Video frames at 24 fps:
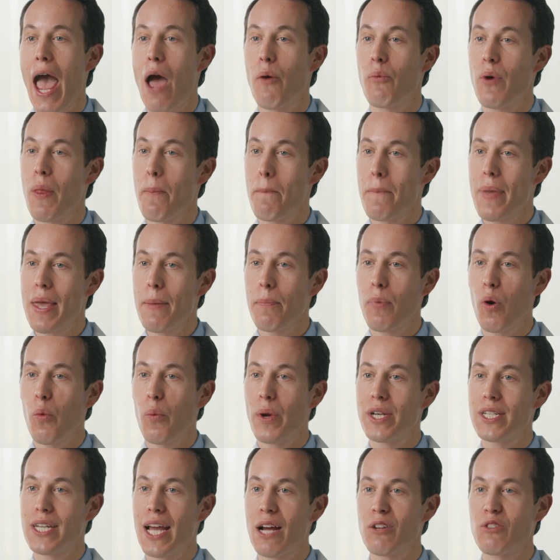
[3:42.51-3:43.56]
and when people
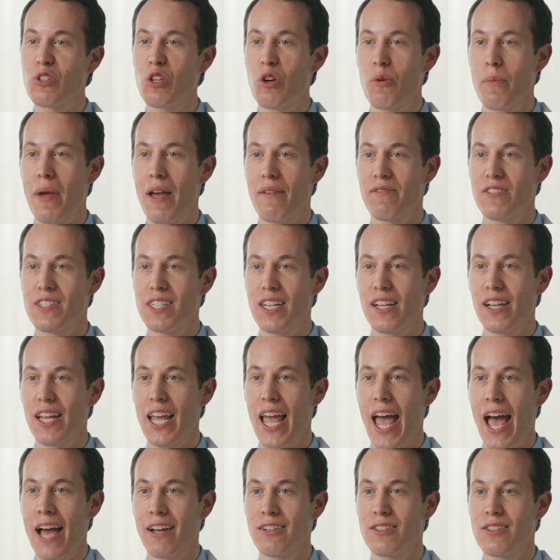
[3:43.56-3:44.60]
with Down syndrome have
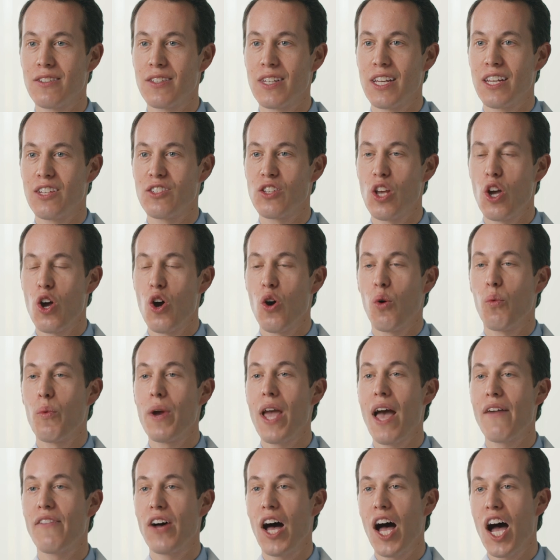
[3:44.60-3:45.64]
celiac disease,
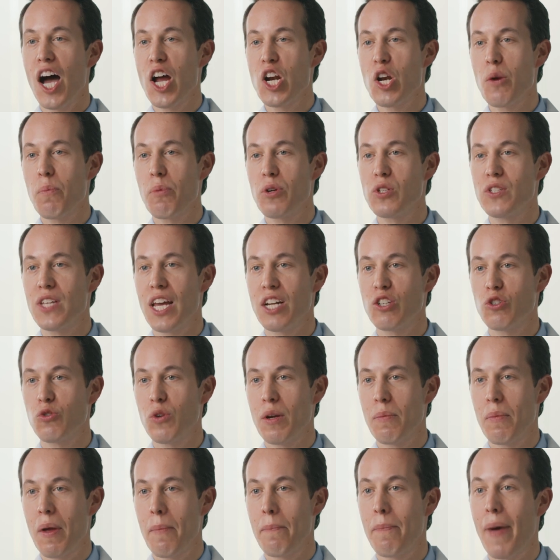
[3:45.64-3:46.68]
we have 100%
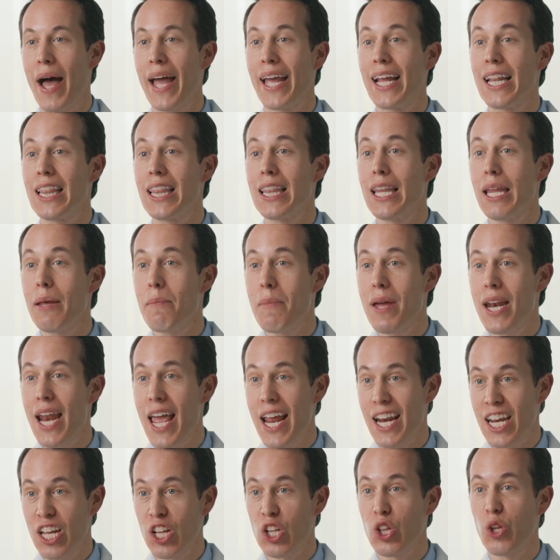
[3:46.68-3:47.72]
treatment by
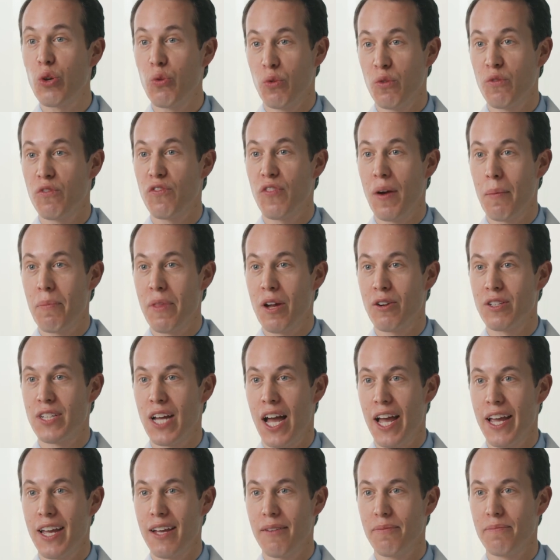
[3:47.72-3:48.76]
eliminating gluten from their
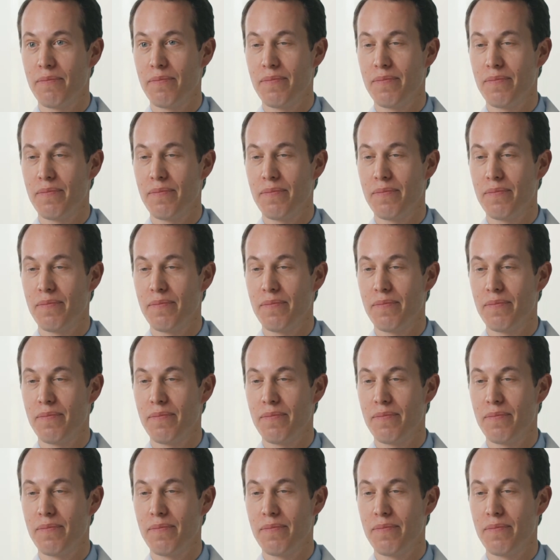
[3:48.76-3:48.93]
diet.